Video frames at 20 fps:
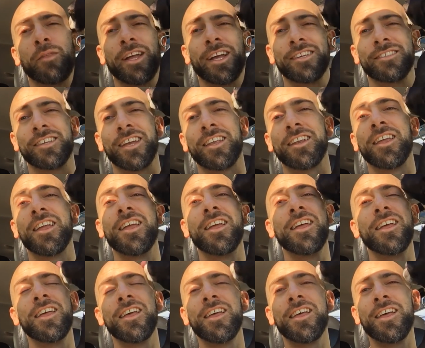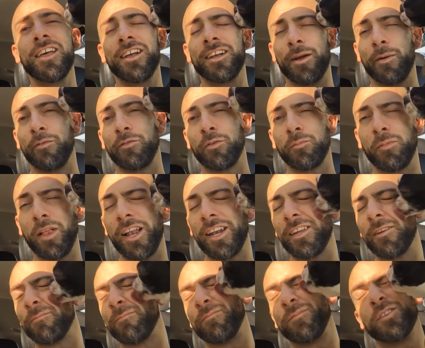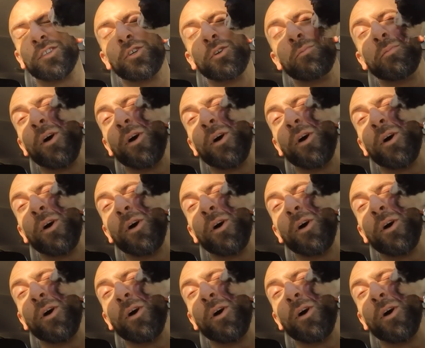Like I said, coming from Lenny, two